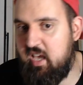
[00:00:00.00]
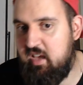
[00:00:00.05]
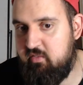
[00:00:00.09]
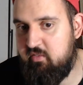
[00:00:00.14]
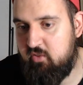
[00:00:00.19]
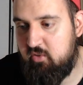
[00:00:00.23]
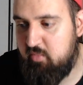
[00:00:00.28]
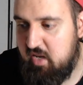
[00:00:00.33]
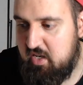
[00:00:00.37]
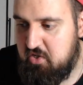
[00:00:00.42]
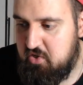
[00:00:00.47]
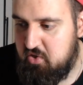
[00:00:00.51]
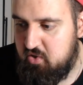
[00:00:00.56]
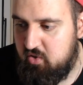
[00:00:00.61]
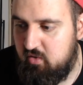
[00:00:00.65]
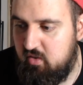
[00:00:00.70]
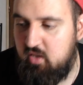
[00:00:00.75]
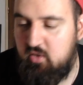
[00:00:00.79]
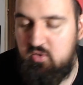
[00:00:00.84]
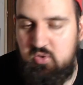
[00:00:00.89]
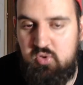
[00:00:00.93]
ever
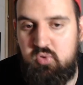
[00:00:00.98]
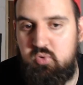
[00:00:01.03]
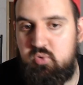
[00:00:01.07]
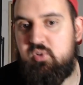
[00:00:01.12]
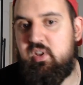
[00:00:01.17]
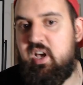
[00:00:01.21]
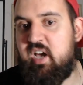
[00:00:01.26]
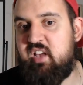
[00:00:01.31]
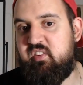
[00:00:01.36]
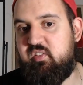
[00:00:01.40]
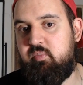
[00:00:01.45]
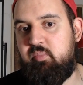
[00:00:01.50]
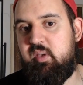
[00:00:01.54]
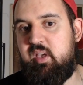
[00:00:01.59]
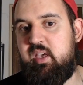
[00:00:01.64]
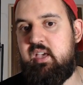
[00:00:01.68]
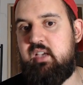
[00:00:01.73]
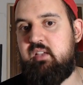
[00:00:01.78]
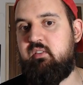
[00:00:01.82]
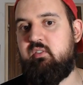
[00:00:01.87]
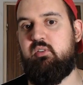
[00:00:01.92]
mentioning the good
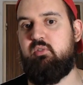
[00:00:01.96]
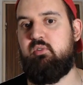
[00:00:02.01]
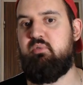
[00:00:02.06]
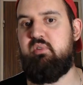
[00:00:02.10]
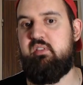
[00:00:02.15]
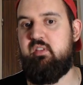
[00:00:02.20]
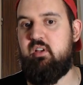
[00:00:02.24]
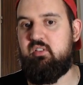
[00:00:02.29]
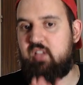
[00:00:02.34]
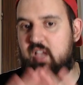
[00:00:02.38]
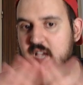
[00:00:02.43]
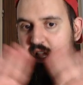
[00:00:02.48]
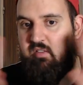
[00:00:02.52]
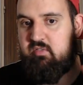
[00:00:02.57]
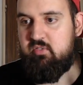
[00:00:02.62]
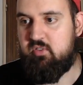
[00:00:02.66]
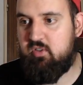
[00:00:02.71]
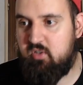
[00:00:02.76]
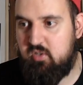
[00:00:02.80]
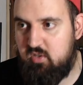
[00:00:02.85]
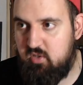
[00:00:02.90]
aspects without
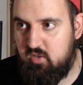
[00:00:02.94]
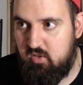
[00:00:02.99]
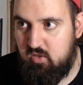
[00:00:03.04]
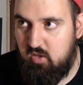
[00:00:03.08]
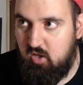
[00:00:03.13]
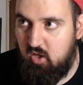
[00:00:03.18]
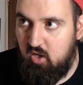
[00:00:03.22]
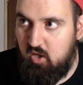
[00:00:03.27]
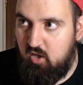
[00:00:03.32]
ever uh,